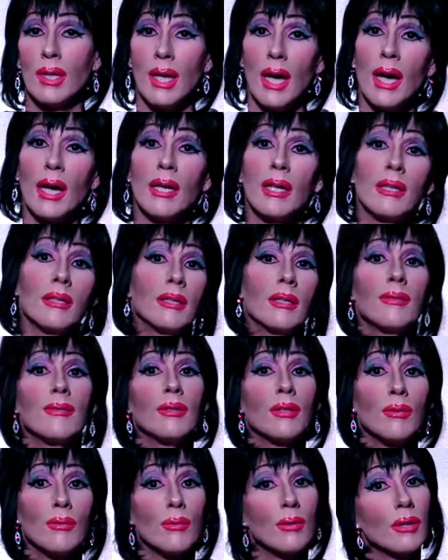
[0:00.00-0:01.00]
with God as
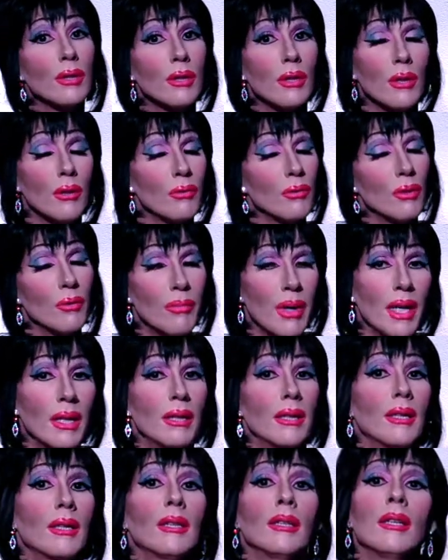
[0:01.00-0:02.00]
if it were a
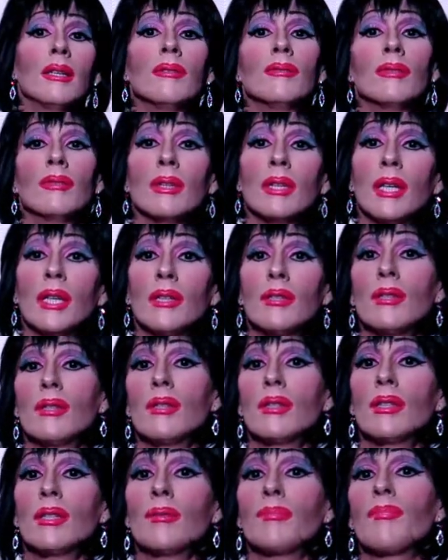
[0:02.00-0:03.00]
romantic love
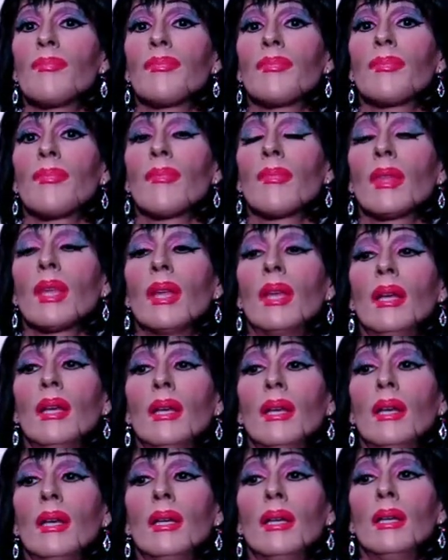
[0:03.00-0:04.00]
relationship.
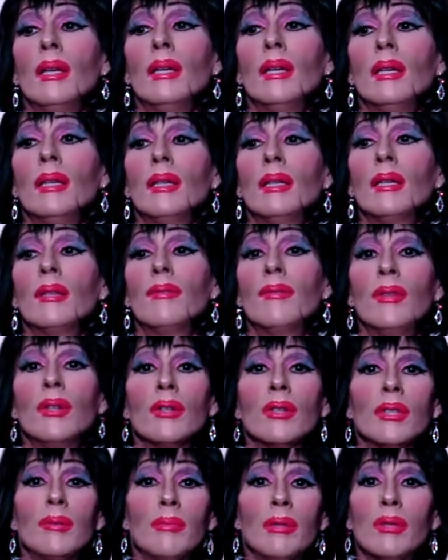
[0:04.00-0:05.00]
It
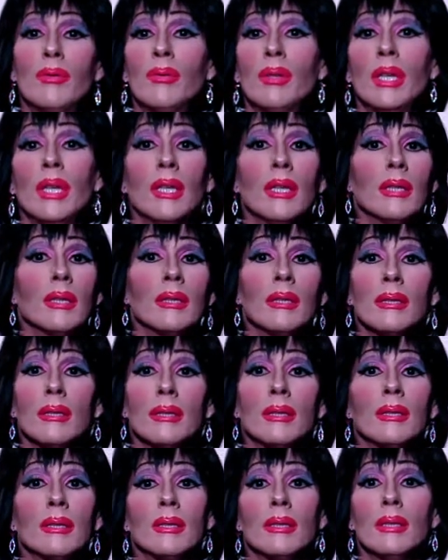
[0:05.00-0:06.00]
veers between a
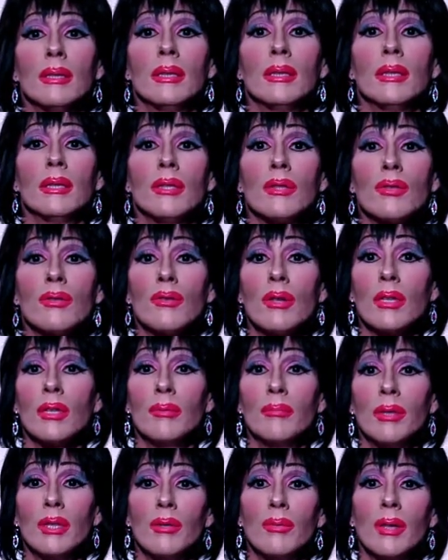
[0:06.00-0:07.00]

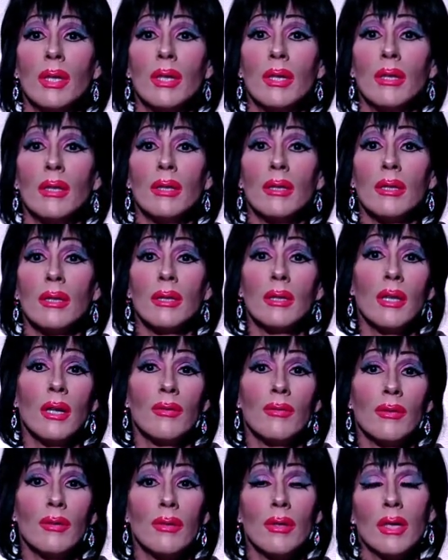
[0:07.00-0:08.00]
struggle between the
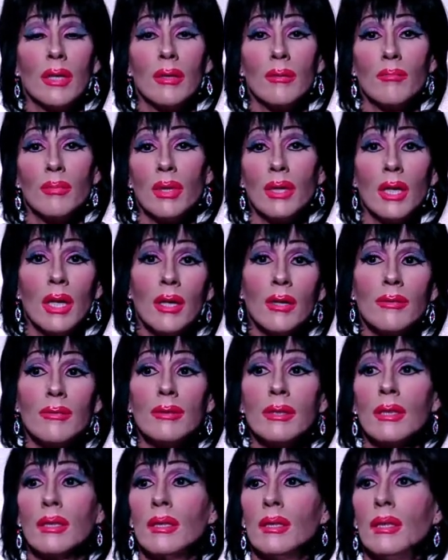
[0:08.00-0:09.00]
lover and
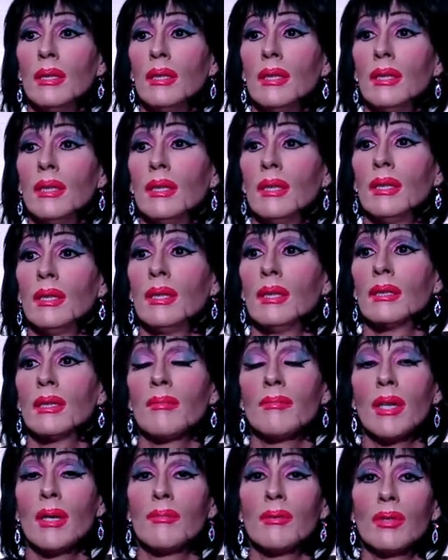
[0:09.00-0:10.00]
beloved,
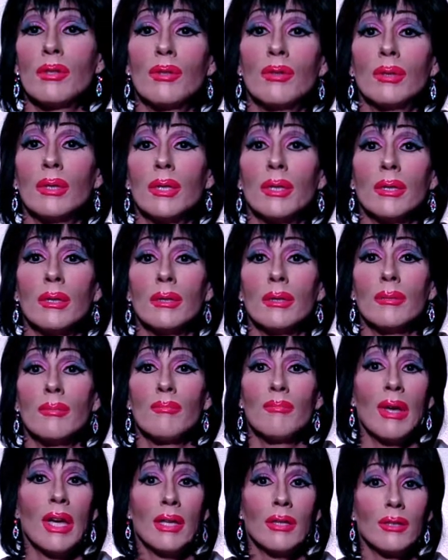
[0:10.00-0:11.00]
sometimes to a
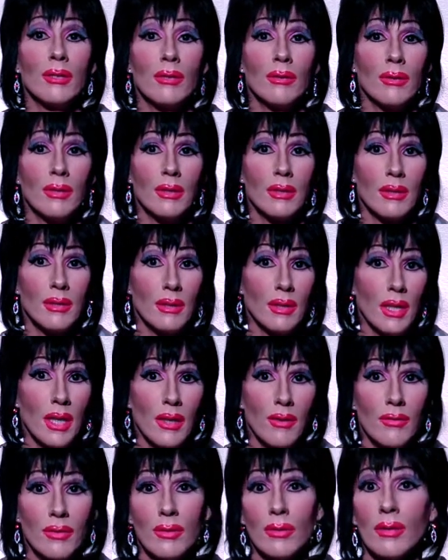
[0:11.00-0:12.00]
master and
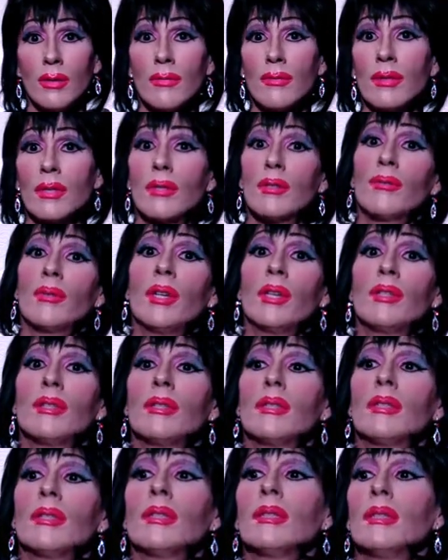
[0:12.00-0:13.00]
slave sort of
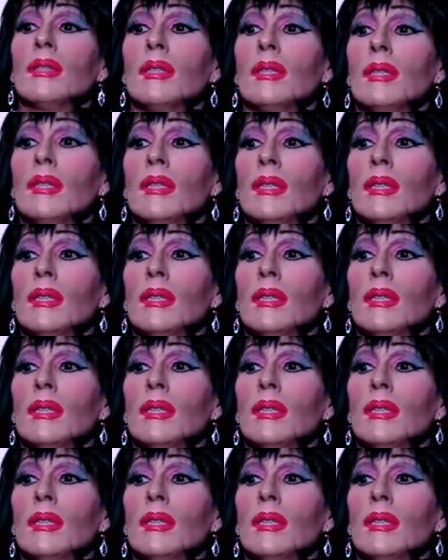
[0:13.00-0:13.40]
situation, and